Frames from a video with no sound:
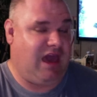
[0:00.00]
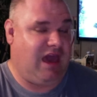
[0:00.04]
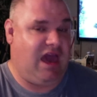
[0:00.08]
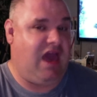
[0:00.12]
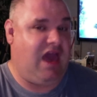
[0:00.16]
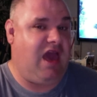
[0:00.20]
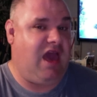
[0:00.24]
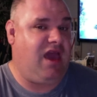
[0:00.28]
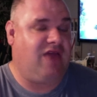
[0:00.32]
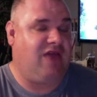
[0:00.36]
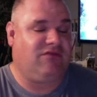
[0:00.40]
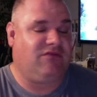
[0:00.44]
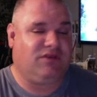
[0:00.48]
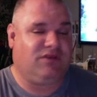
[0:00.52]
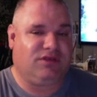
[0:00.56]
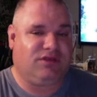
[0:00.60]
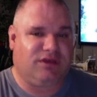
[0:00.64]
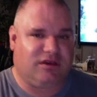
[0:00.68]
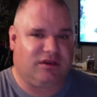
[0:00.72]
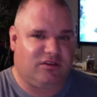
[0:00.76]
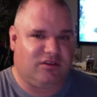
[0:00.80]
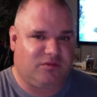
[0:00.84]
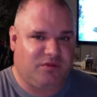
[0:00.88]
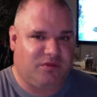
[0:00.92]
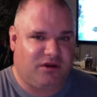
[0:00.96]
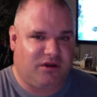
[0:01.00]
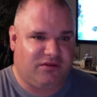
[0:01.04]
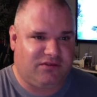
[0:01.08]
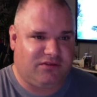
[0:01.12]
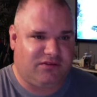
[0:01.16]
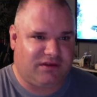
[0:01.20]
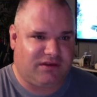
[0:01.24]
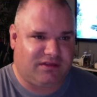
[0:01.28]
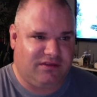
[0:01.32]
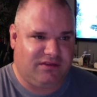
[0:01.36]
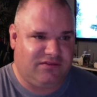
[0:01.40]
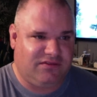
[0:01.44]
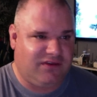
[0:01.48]
everything is
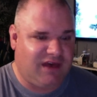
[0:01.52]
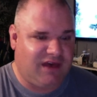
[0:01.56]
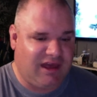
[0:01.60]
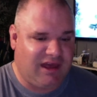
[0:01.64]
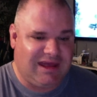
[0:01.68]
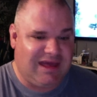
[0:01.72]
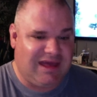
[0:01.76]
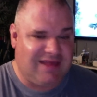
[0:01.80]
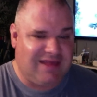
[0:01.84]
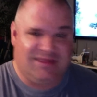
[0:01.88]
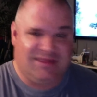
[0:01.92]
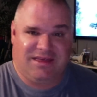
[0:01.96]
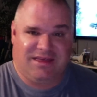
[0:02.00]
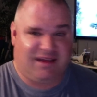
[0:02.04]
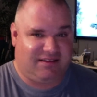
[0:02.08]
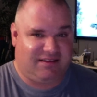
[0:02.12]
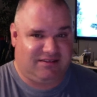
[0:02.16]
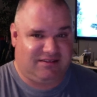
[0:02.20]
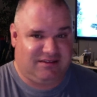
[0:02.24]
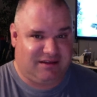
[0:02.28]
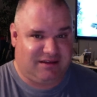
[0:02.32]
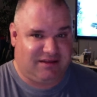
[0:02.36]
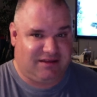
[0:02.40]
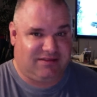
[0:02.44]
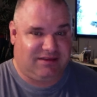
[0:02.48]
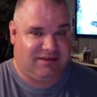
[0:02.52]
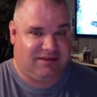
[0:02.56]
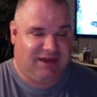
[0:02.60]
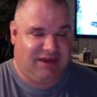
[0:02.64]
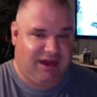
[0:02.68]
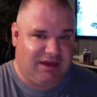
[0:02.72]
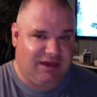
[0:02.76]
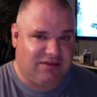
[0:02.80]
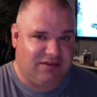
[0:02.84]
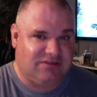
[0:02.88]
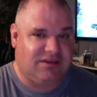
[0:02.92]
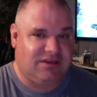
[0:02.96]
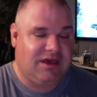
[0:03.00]
perfectly fine. That's not the
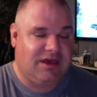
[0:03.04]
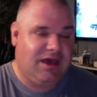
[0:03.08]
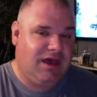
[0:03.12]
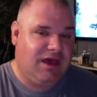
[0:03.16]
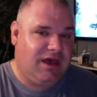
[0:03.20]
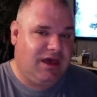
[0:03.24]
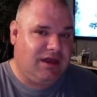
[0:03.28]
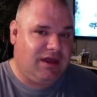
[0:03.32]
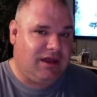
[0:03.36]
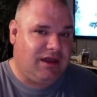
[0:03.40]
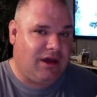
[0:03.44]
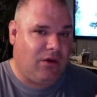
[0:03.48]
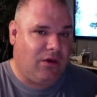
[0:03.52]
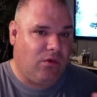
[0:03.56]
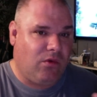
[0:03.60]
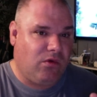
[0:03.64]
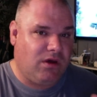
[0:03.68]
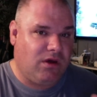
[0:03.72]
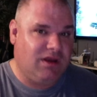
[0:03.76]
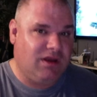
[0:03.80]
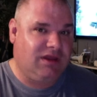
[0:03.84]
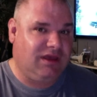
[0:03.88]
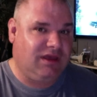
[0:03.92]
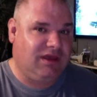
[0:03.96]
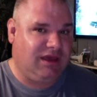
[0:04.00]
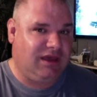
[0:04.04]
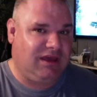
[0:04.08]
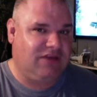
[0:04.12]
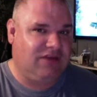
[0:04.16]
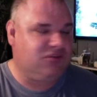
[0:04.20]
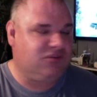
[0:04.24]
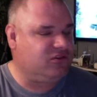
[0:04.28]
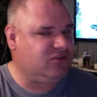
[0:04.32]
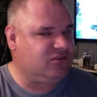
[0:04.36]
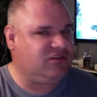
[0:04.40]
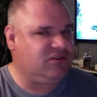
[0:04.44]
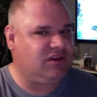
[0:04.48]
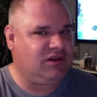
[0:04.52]
case. Now, one
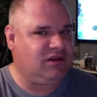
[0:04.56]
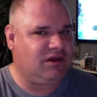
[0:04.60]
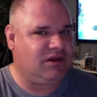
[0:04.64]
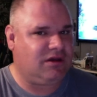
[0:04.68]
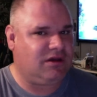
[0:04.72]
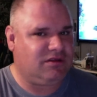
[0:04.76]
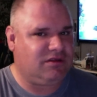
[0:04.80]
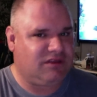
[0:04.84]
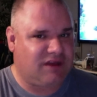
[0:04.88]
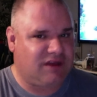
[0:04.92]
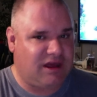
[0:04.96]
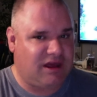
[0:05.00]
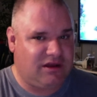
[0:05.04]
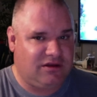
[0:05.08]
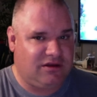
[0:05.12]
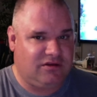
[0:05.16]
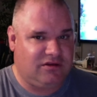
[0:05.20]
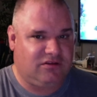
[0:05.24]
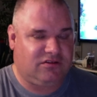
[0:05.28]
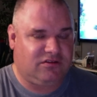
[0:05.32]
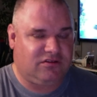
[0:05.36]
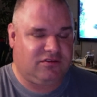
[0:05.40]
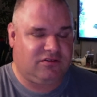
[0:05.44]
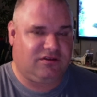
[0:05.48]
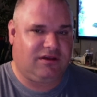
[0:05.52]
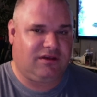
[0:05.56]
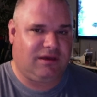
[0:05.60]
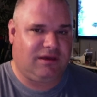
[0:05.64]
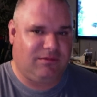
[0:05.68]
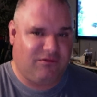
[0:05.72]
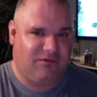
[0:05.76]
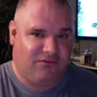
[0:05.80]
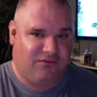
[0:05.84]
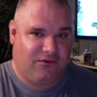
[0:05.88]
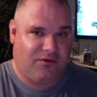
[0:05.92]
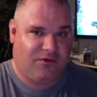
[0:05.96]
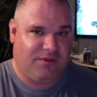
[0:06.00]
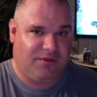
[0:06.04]
interesting note that I noticed today
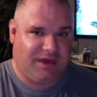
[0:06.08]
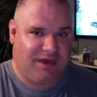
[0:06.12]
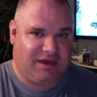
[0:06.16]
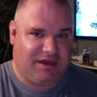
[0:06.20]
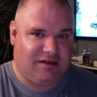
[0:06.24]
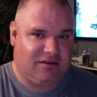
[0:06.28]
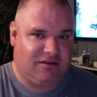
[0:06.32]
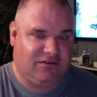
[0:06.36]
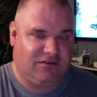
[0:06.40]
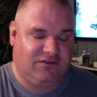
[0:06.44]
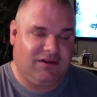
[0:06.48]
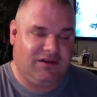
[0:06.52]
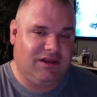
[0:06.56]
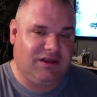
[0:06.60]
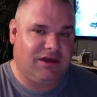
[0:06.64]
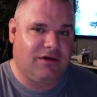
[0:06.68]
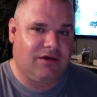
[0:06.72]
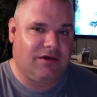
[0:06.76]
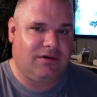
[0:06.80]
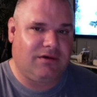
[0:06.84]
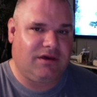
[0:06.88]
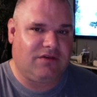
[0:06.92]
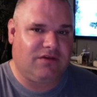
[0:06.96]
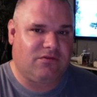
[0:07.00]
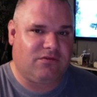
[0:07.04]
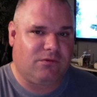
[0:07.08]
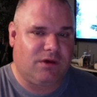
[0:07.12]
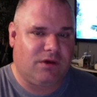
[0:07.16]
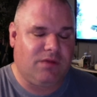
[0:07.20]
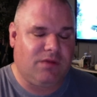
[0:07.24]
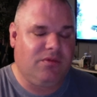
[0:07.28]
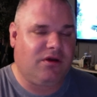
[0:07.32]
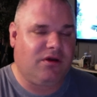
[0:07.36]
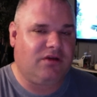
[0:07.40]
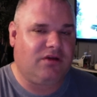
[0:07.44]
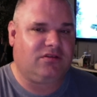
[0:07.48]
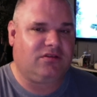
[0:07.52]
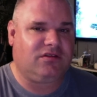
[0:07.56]
before making this video is one
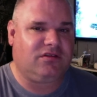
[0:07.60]
person